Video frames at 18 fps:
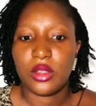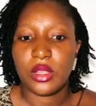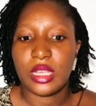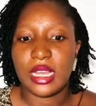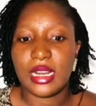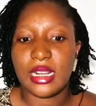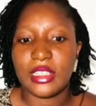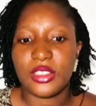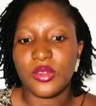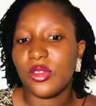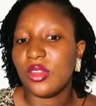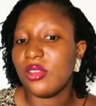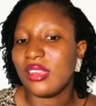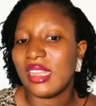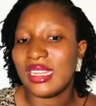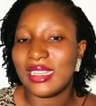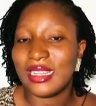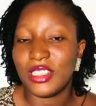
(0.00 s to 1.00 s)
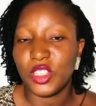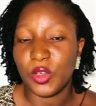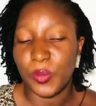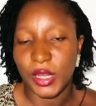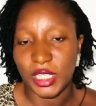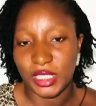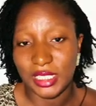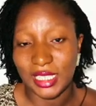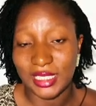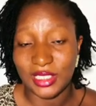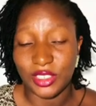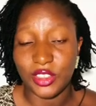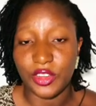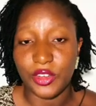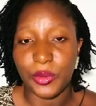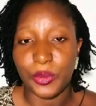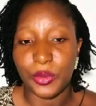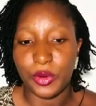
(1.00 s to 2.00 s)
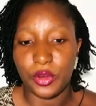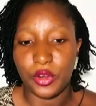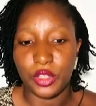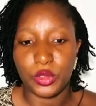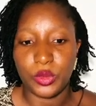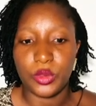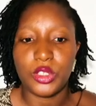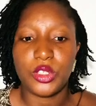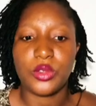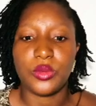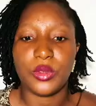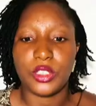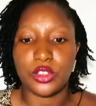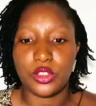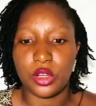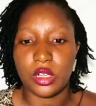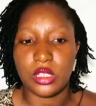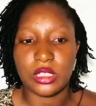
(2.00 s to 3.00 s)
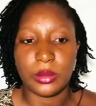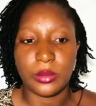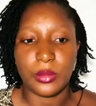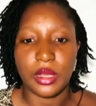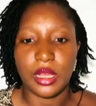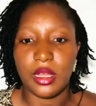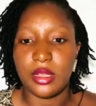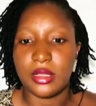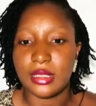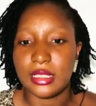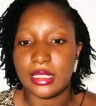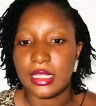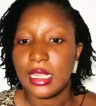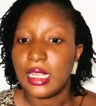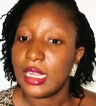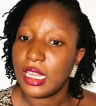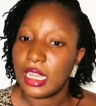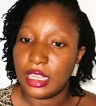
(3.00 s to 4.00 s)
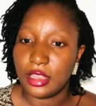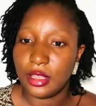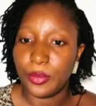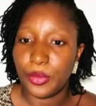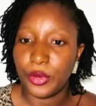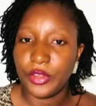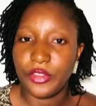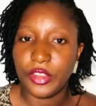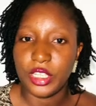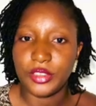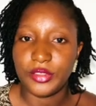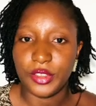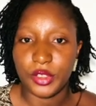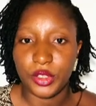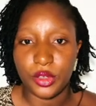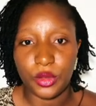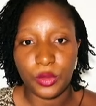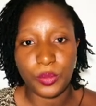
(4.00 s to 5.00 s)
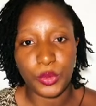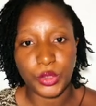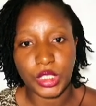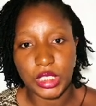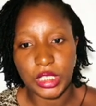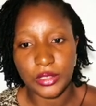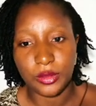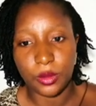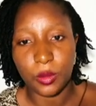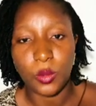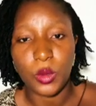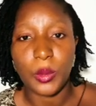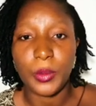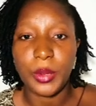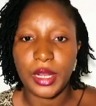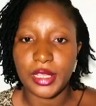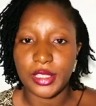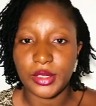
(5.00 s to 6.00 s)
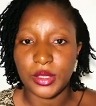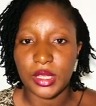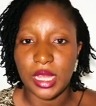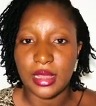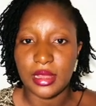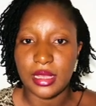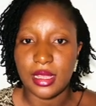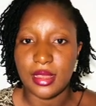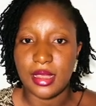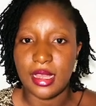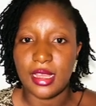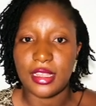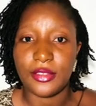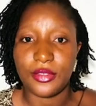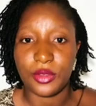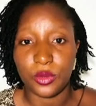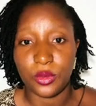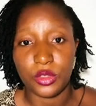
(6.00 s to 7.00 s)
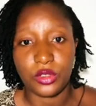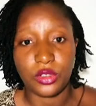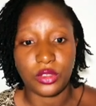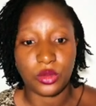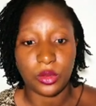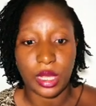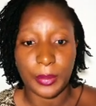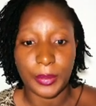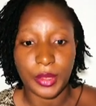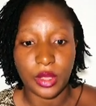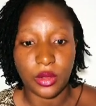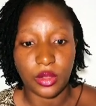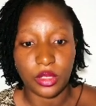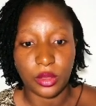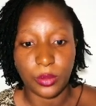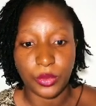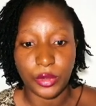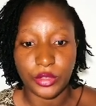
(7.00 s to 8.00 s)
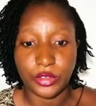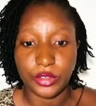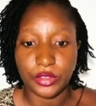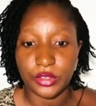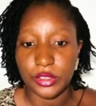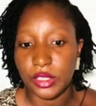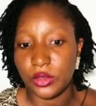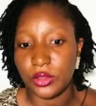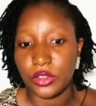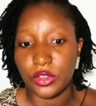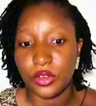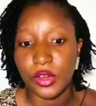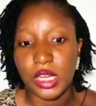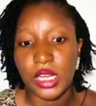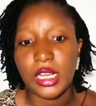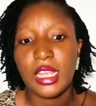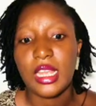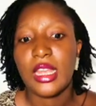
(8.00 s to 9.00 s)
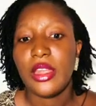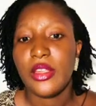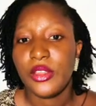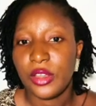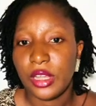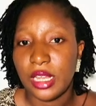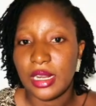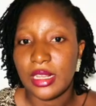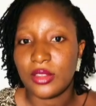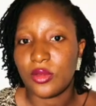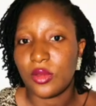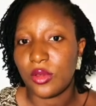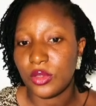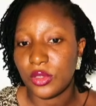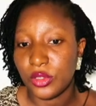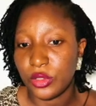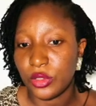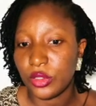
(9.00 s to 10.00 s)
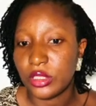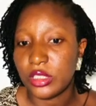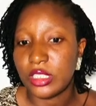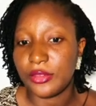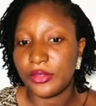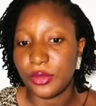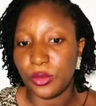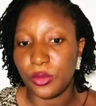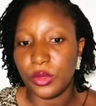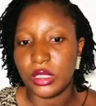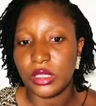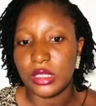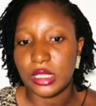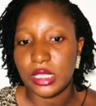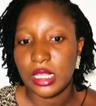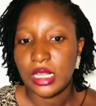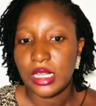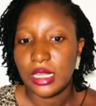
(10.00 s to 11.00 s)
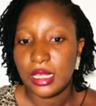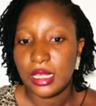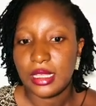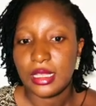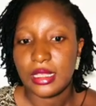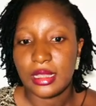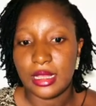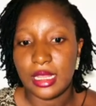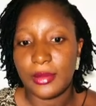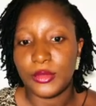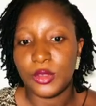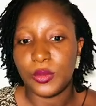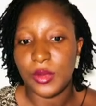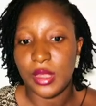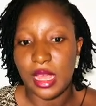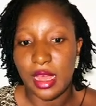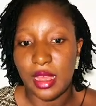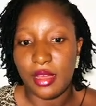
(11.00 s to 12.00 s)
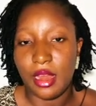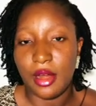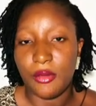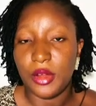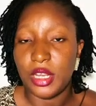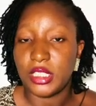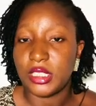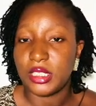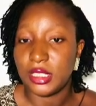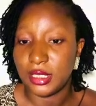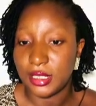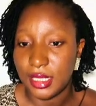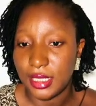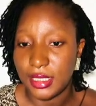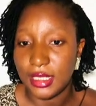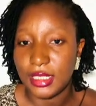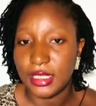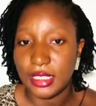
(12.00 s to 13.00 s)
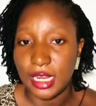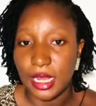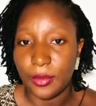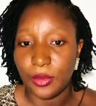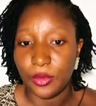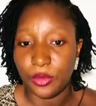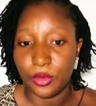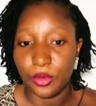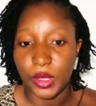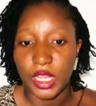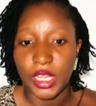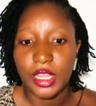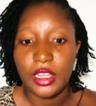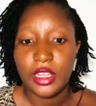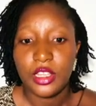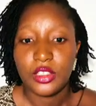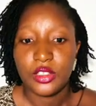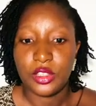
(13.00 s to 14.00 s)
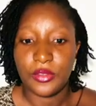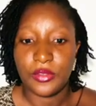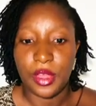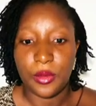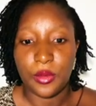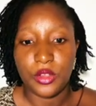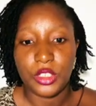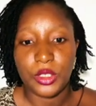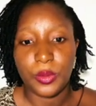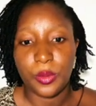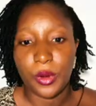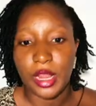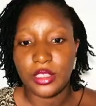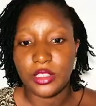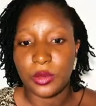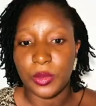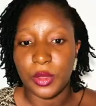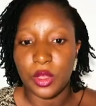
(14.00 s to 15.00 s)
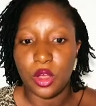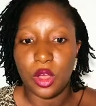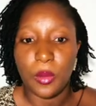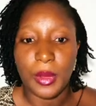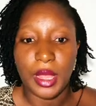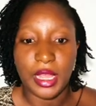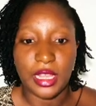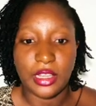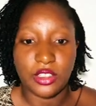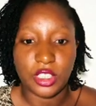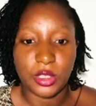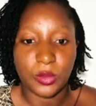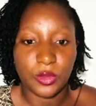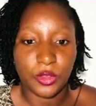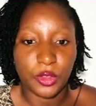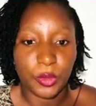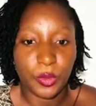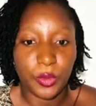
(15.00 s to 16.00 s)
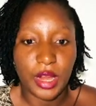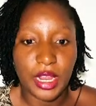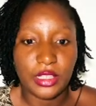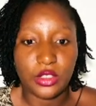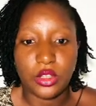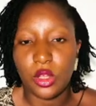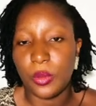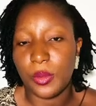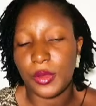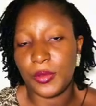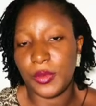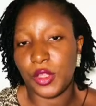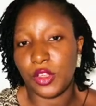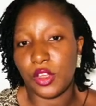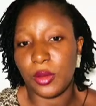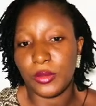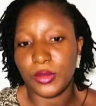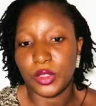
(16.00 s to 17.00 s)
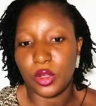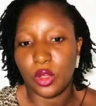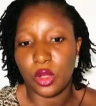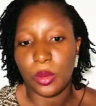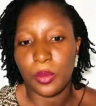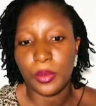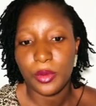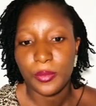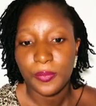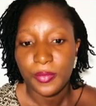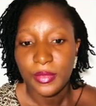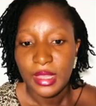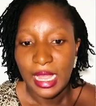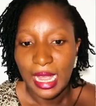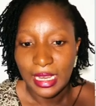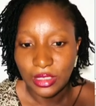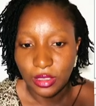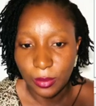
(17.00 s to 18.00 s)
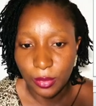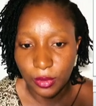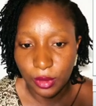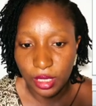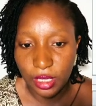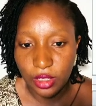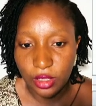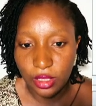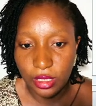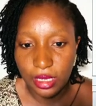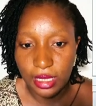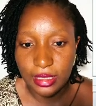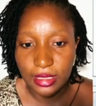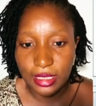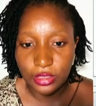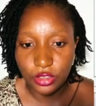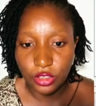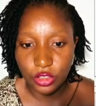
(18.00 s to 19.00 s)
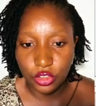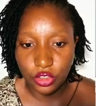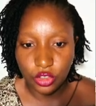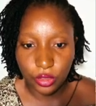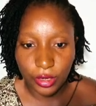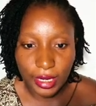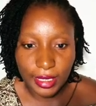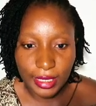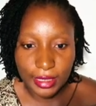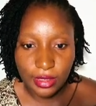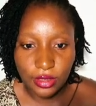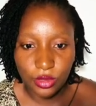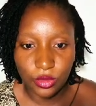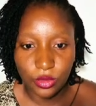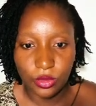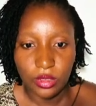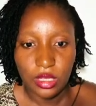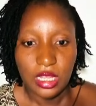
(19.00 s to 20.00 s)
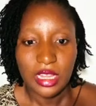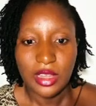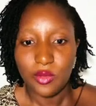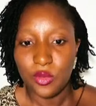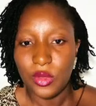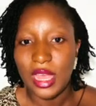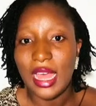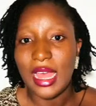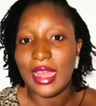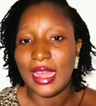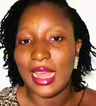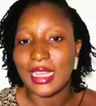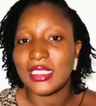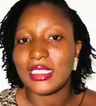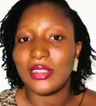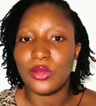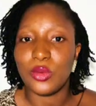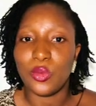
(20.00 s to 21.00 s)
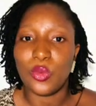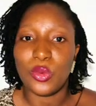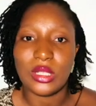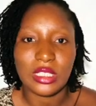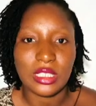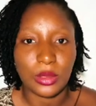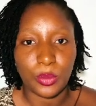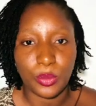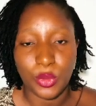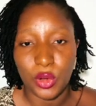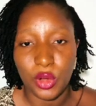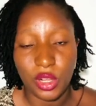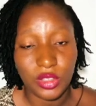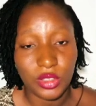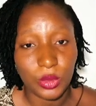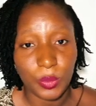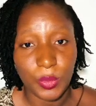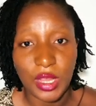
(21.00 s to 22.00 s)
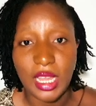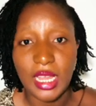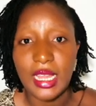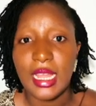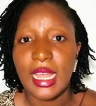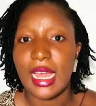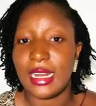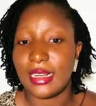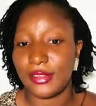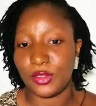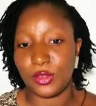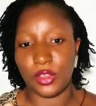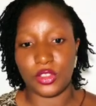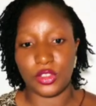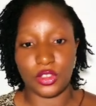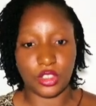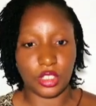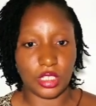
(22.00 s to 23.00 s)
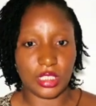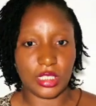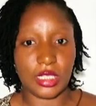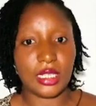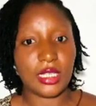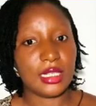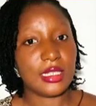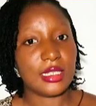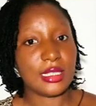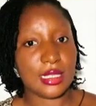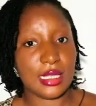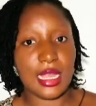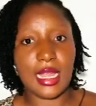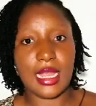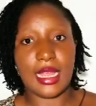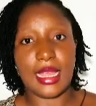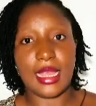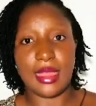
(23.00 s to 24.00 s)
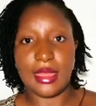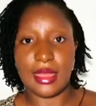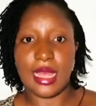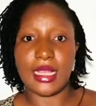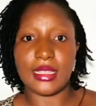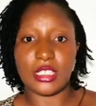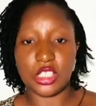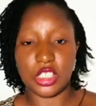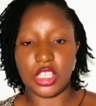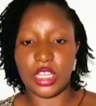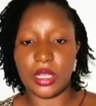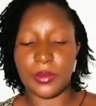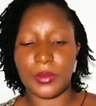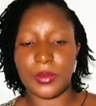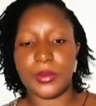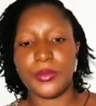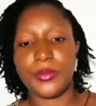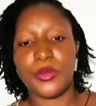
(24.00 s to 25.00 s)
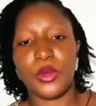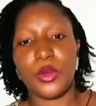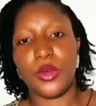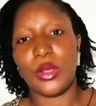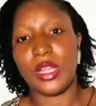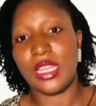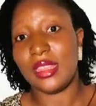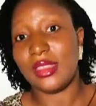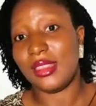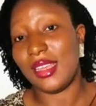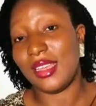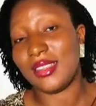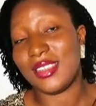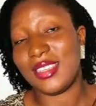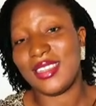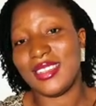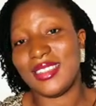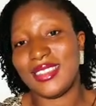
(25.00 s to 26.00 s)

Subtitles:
you can as well edit your category product, which we talked about in the previous video, pushing it from one place to another. If you want it to appear on the point of sale screen, you can as well sort if you want them to be arranged in a certain type of way. So if I want Sprite to be up, I can just move Sprite up, it becomes up. I double click on it and just drag it to where I actually want the product to be, and it's going to just stay in that shape or in that